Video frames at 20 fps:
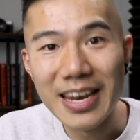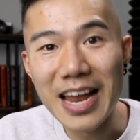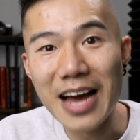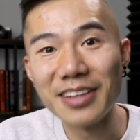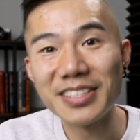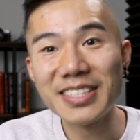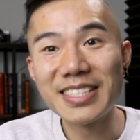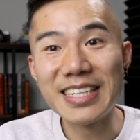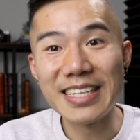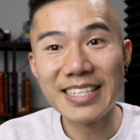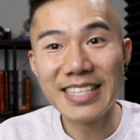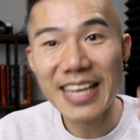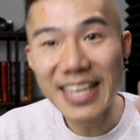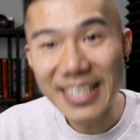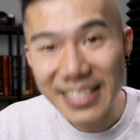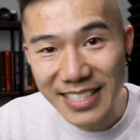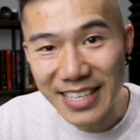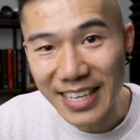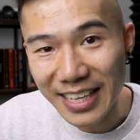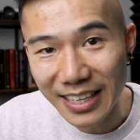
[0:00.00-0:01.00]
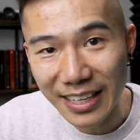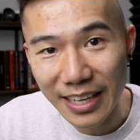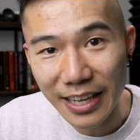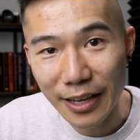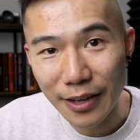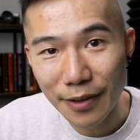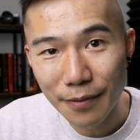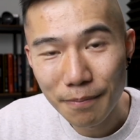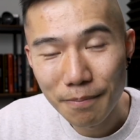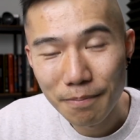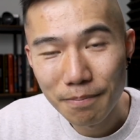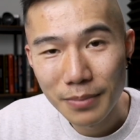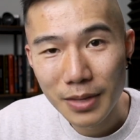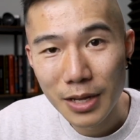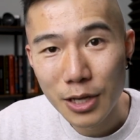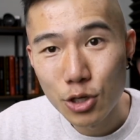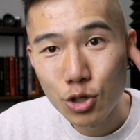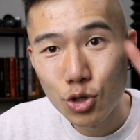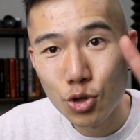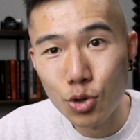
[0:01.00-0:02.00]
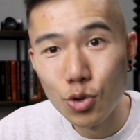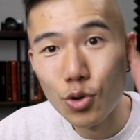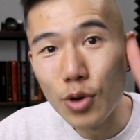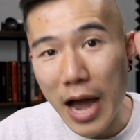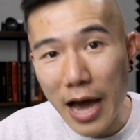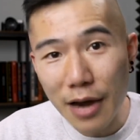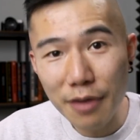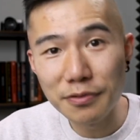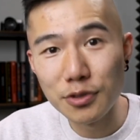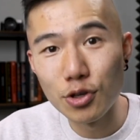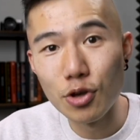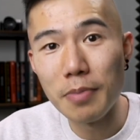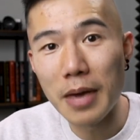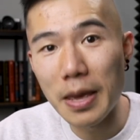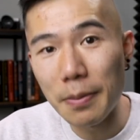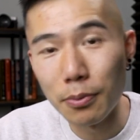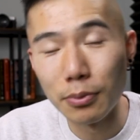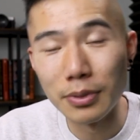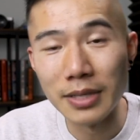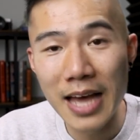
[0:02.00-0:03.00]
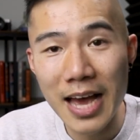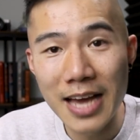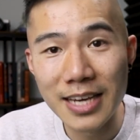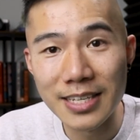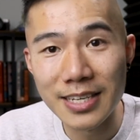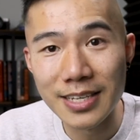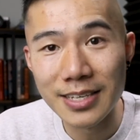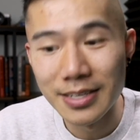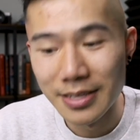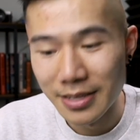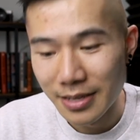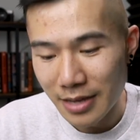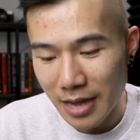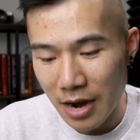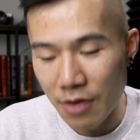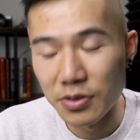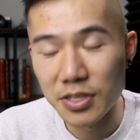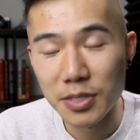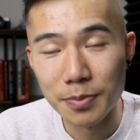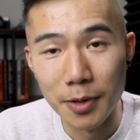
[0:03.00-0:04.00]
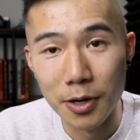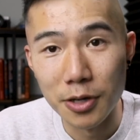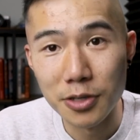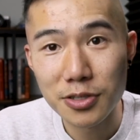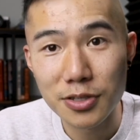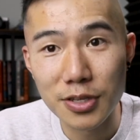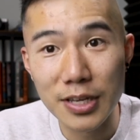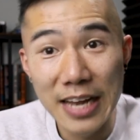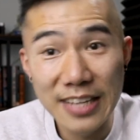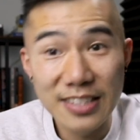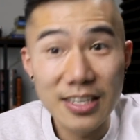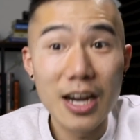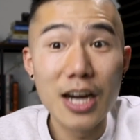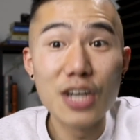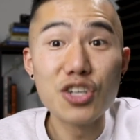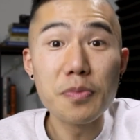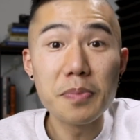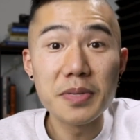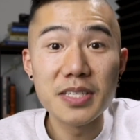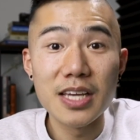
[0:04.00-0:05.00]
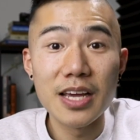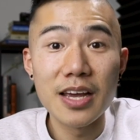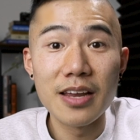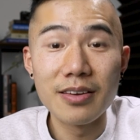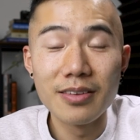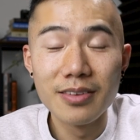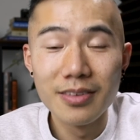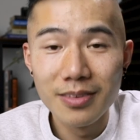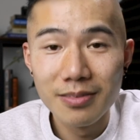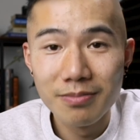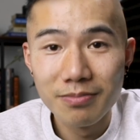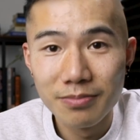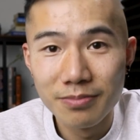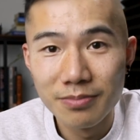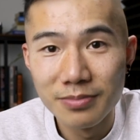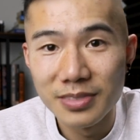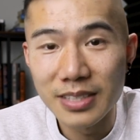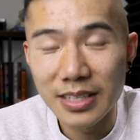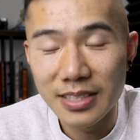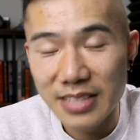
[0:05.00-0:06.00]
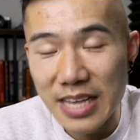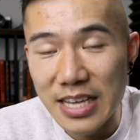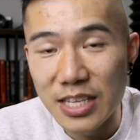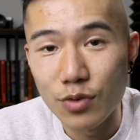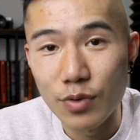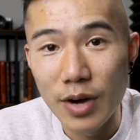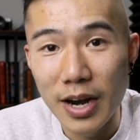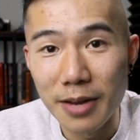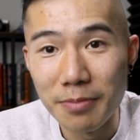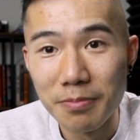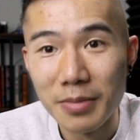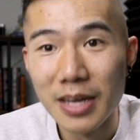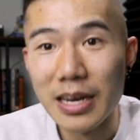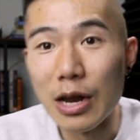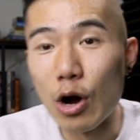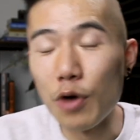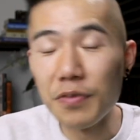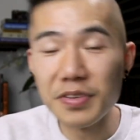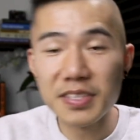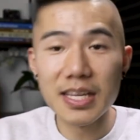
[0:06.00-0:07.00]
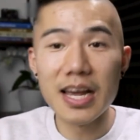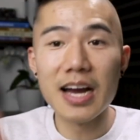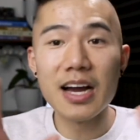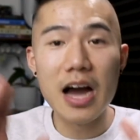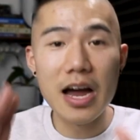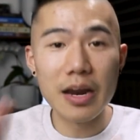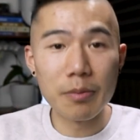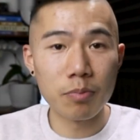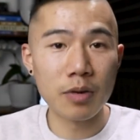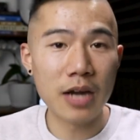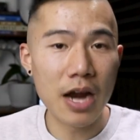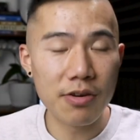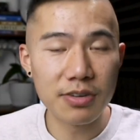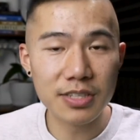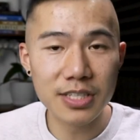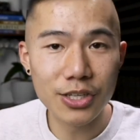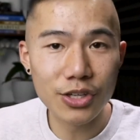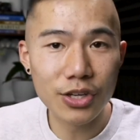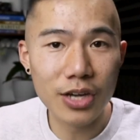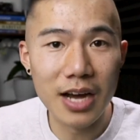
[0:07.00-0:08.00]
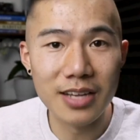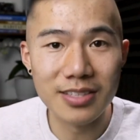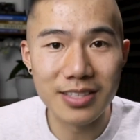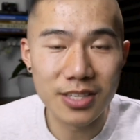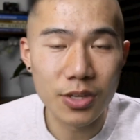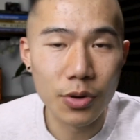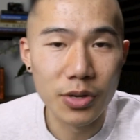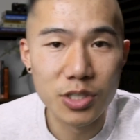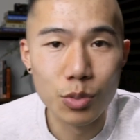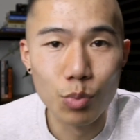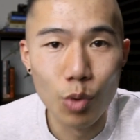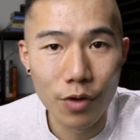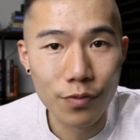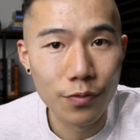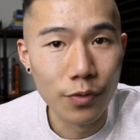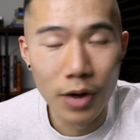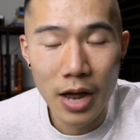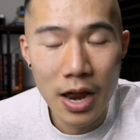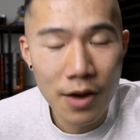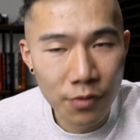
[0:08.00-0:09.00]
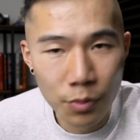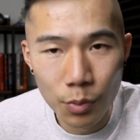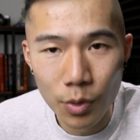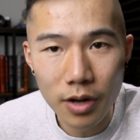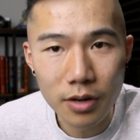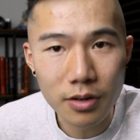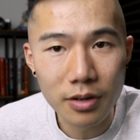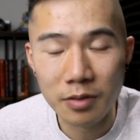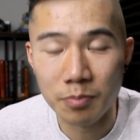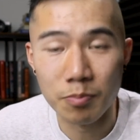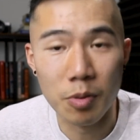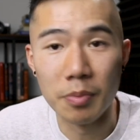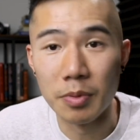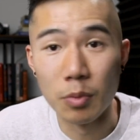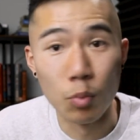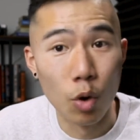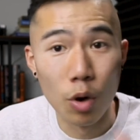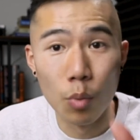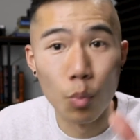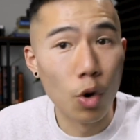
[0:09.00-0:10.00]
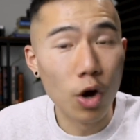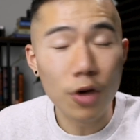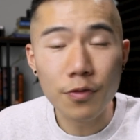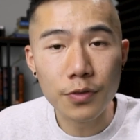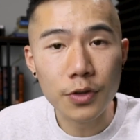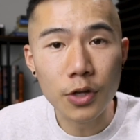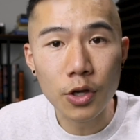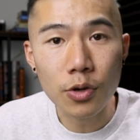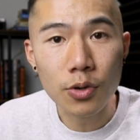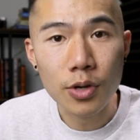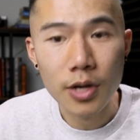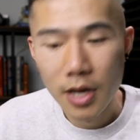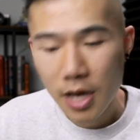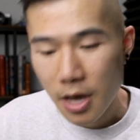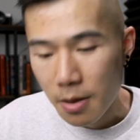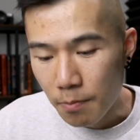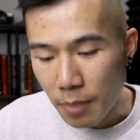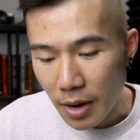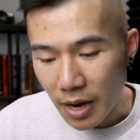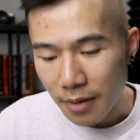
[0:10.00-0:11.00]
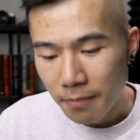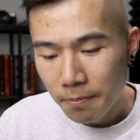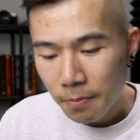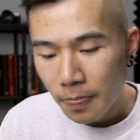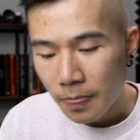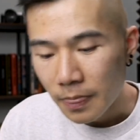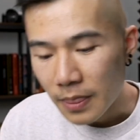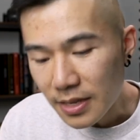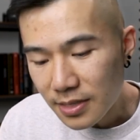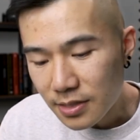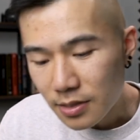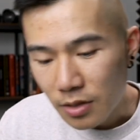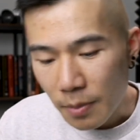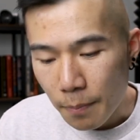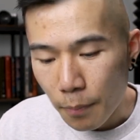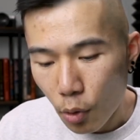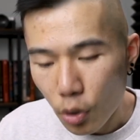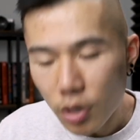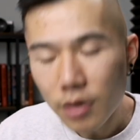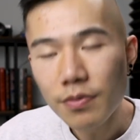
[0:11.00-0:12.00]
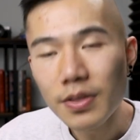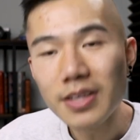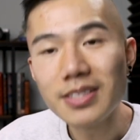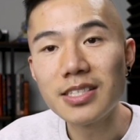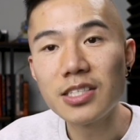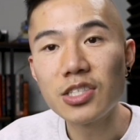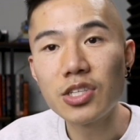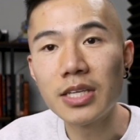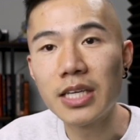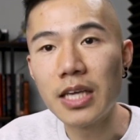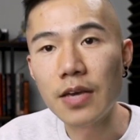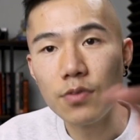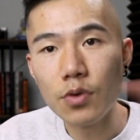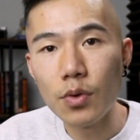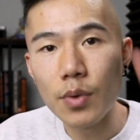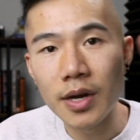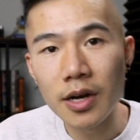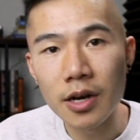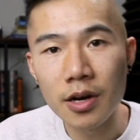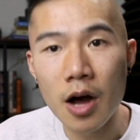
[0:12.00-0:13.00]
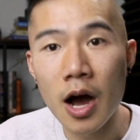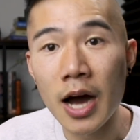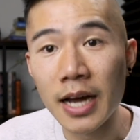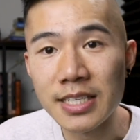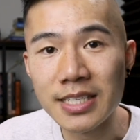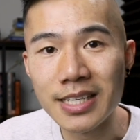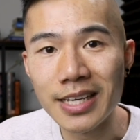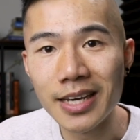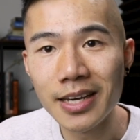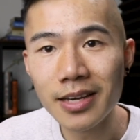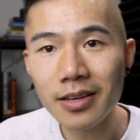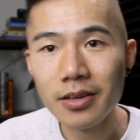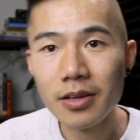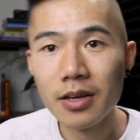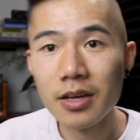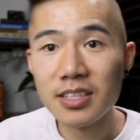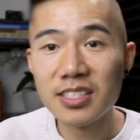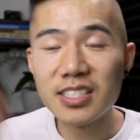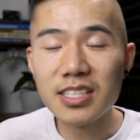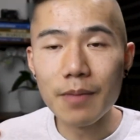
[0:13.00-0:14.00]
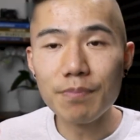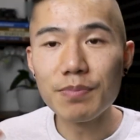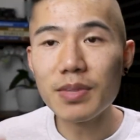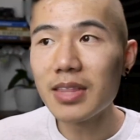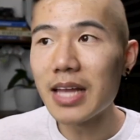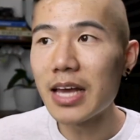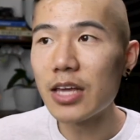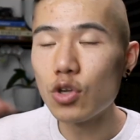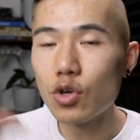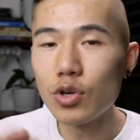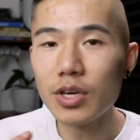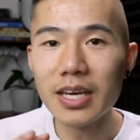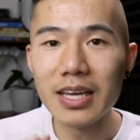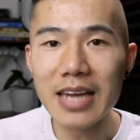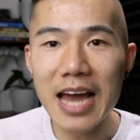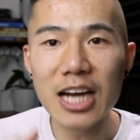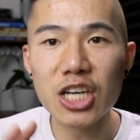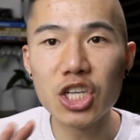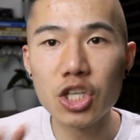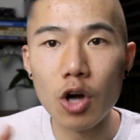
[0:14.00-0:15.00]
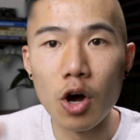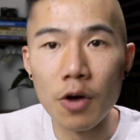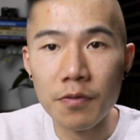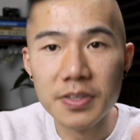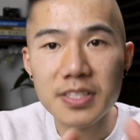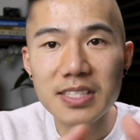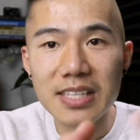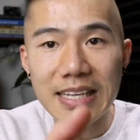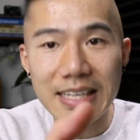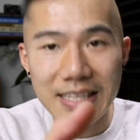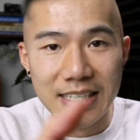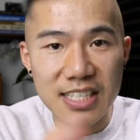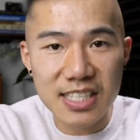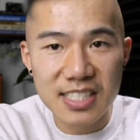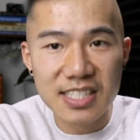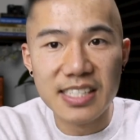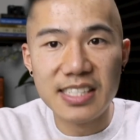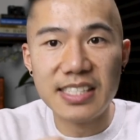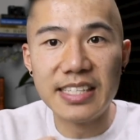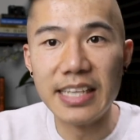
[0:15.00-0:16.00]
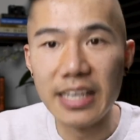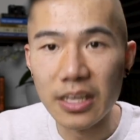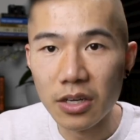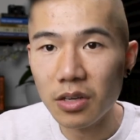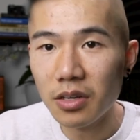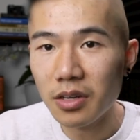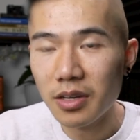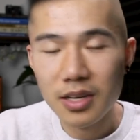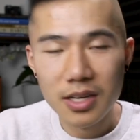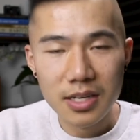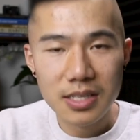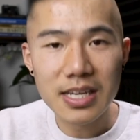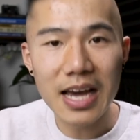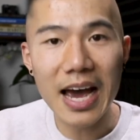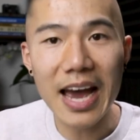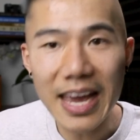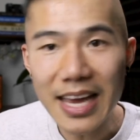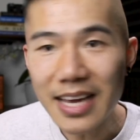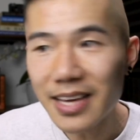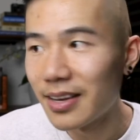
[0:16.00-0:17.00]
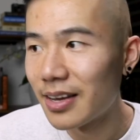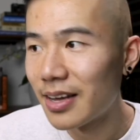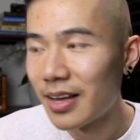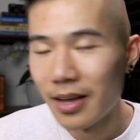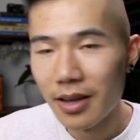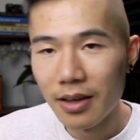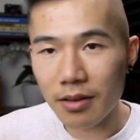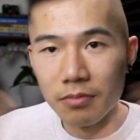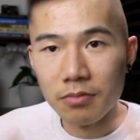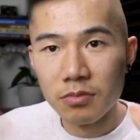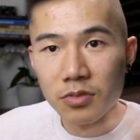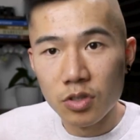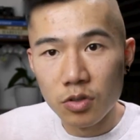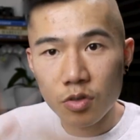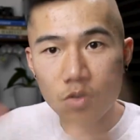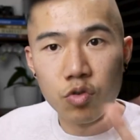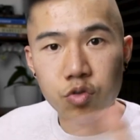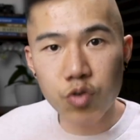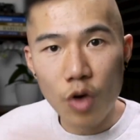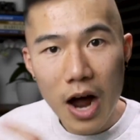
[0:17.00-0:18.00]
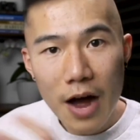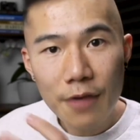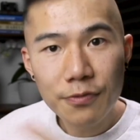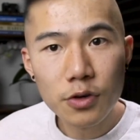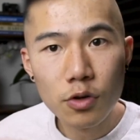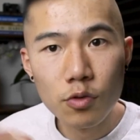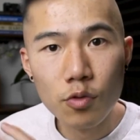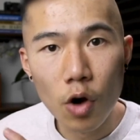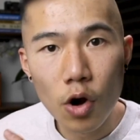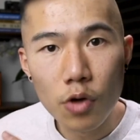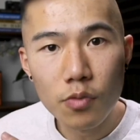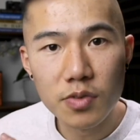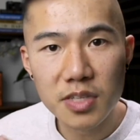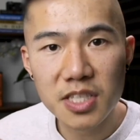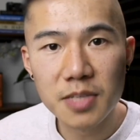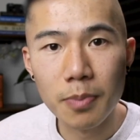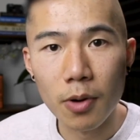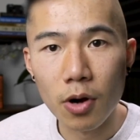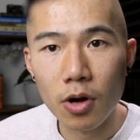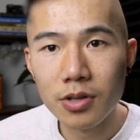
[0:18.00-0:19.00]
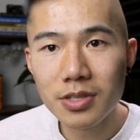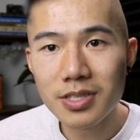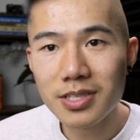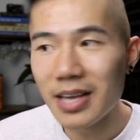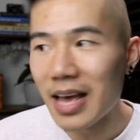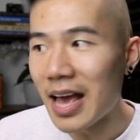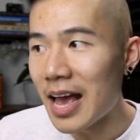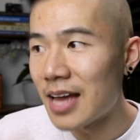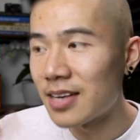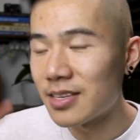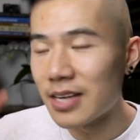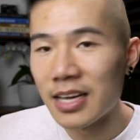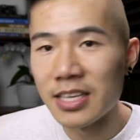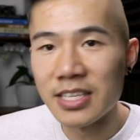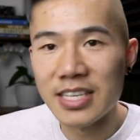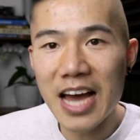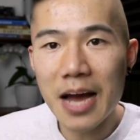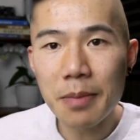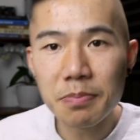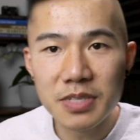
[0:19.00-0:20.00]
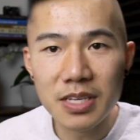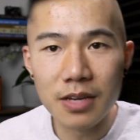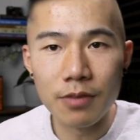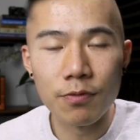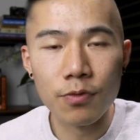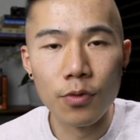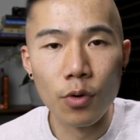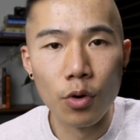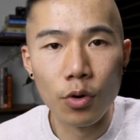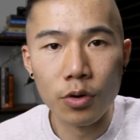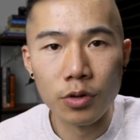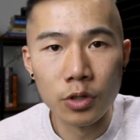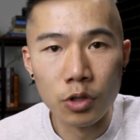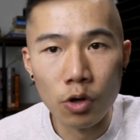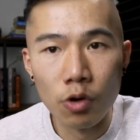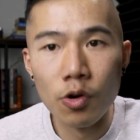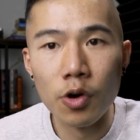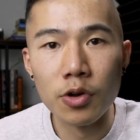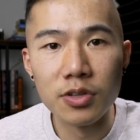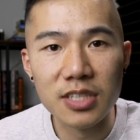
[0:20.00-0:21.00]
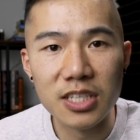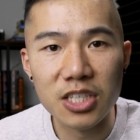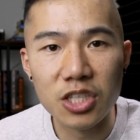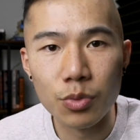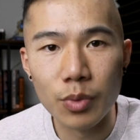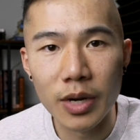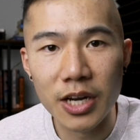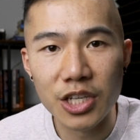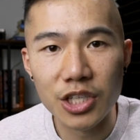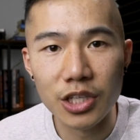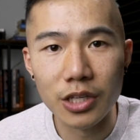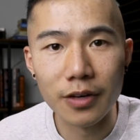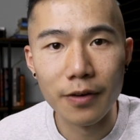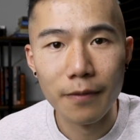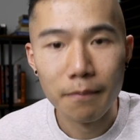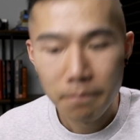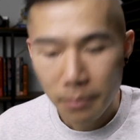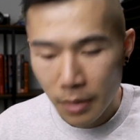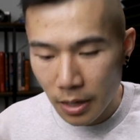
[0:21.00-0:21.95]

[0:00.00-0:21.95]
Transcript: Now, statistically, 2 out of 2 people landed a response, so that's 100% success rate. Now, obviously, I can't guarantee you guys it's going to work for everyone. It probably won't work for you, but the point of this is to give you an idea, something that you can actually obviously distill, take, craft your own response and adapt it for your own situation.